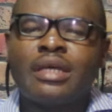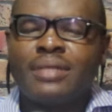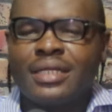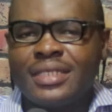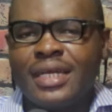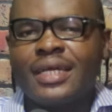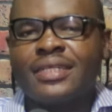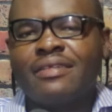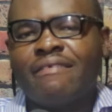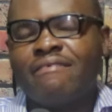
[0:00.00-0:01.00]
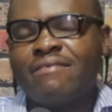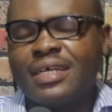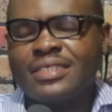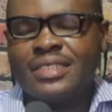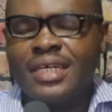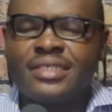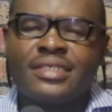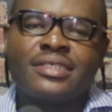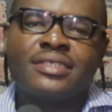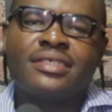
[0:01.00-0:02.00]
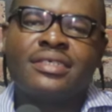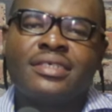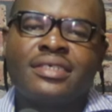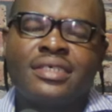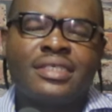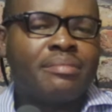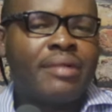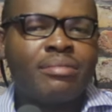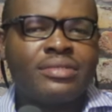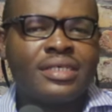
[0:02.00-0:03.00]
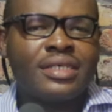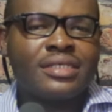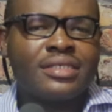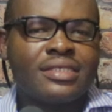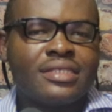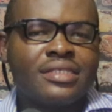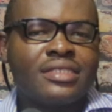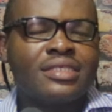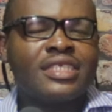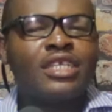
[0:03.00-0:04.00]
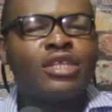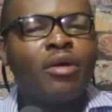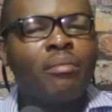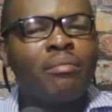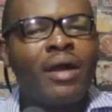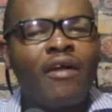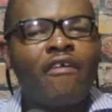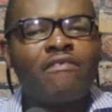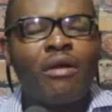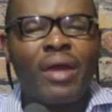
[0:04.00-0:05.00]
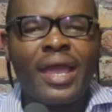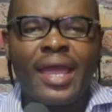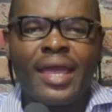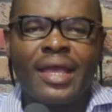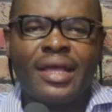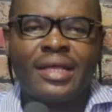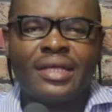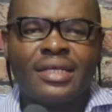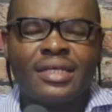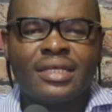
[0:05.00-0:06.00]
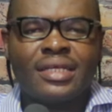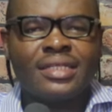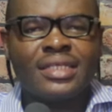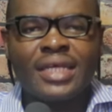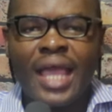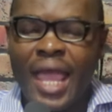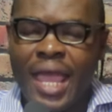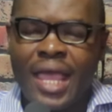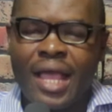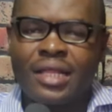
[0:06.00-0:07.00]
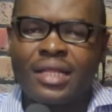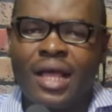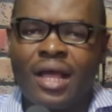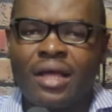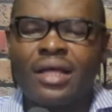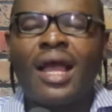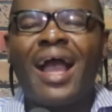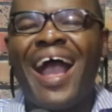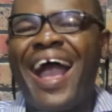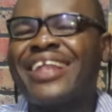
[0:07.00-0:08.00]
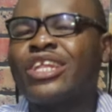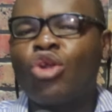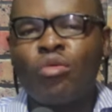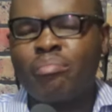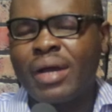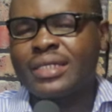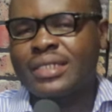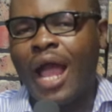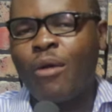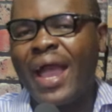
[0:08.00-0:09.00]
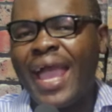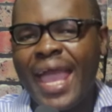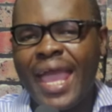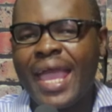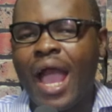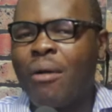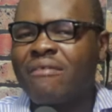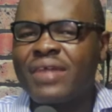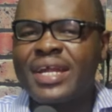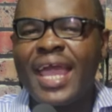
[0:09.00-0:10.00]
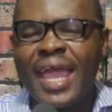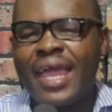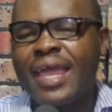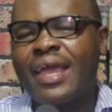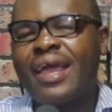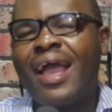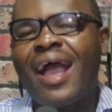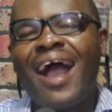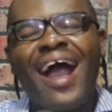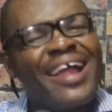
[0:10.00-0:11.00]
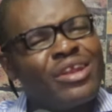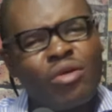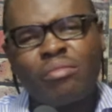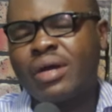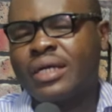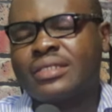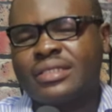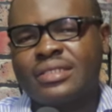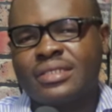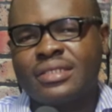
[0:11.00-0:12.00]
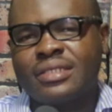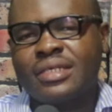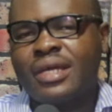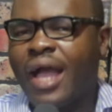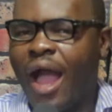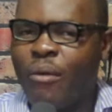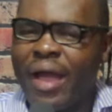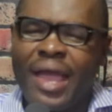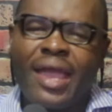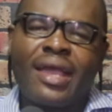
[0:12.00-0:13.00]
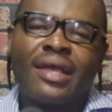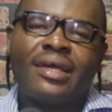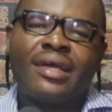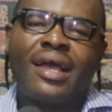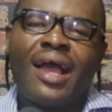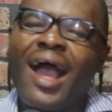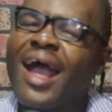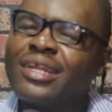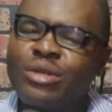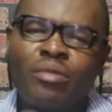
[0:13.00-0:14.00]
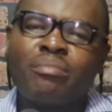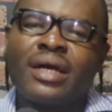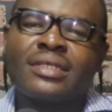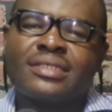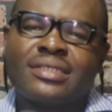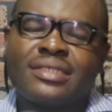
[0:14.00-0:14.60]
chapter 10, verse 30, the Bible says, the number of our hair, the hair, are numbered. Our hair, our very hair, are numbered. Our hair are numbered.